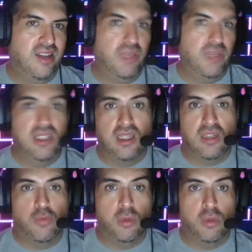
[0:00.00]

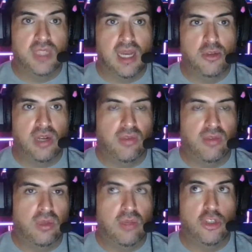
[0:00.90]
basically a form of time
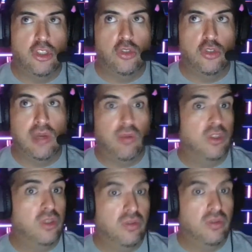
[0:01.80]
travel in which you
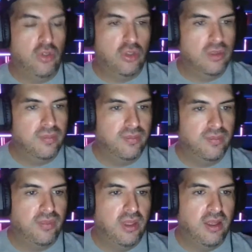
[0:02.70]
travel into the future.
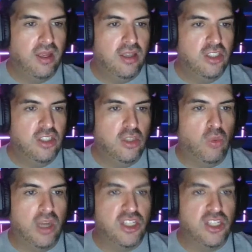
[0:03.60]
You could
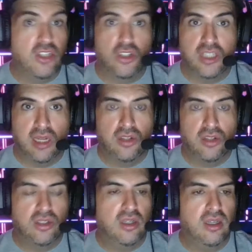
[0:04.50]
watch
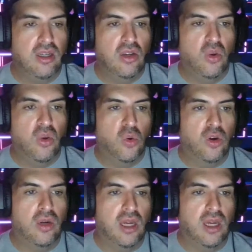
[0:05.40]
Interstellar
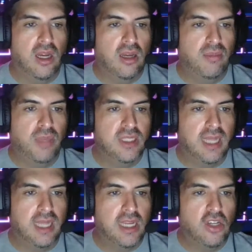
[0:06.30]
or
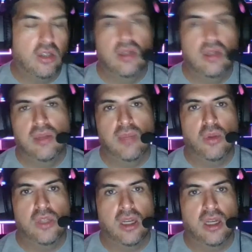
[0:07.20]
Buzz Lightyear. They
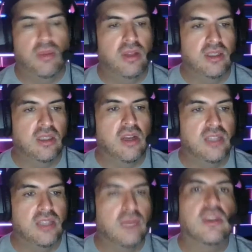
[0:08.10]
both talk about this
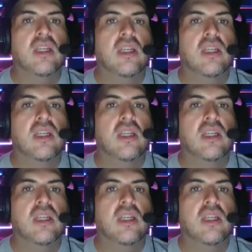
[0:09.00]
concept